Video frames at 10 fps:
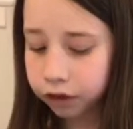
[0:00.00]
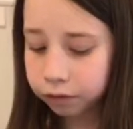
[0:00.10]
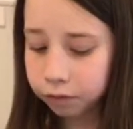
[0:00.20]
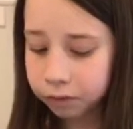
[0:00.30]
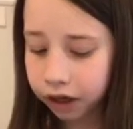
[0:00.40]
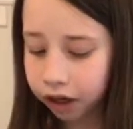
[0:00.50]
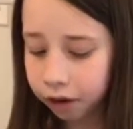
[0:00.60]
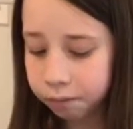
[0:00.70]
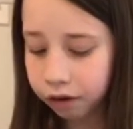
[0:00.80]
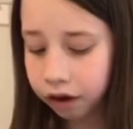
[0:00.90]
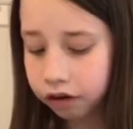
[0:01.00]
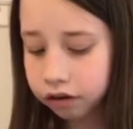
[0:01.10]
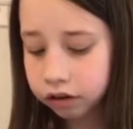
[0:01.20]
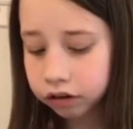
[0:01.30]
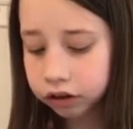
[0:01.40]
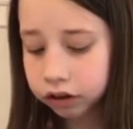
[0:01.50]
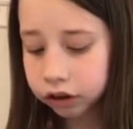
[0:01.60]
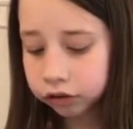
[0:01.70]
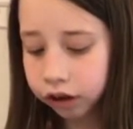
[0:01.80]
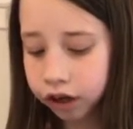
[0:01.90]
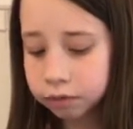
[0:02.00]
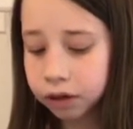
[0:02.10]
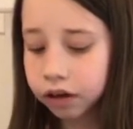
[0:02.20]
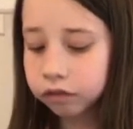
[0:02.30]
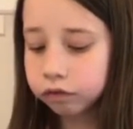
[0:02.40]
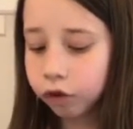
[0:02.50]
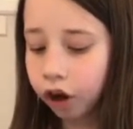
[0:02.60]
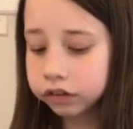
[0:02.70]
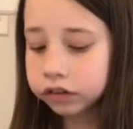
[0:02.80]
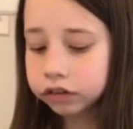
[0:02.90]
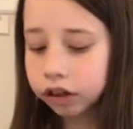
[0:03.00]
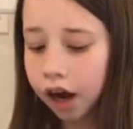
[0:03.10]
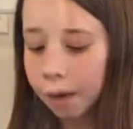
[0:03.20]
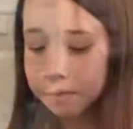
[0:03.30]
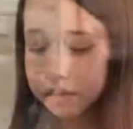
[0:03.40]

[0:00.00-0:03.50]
of them, yeah, but you guys might have lost your appetite.